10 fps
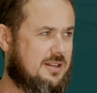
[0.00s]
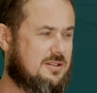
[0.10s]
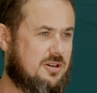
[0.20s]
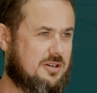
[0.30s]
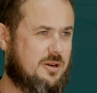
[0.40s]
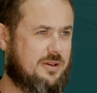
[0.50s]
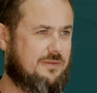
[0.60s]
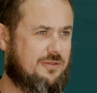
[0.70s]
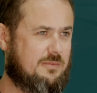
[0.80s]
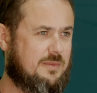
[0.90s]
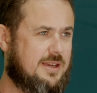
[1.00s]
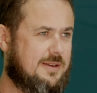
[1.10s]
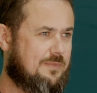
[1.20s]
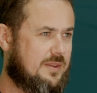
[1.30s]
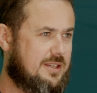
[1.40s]
He's not going from
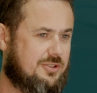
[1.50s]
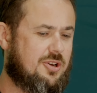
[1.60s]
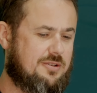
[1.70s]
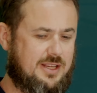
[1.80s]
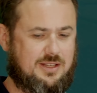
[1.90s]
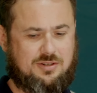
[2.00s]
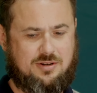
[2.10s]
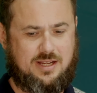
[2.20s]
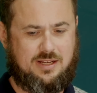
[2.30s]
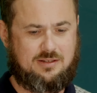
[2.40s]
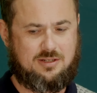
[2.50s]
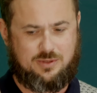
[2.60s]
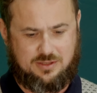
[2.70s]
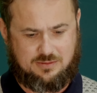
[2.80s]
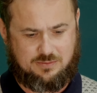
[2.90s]
his John Deere screen to
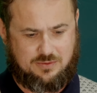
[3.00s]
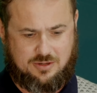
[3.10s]
his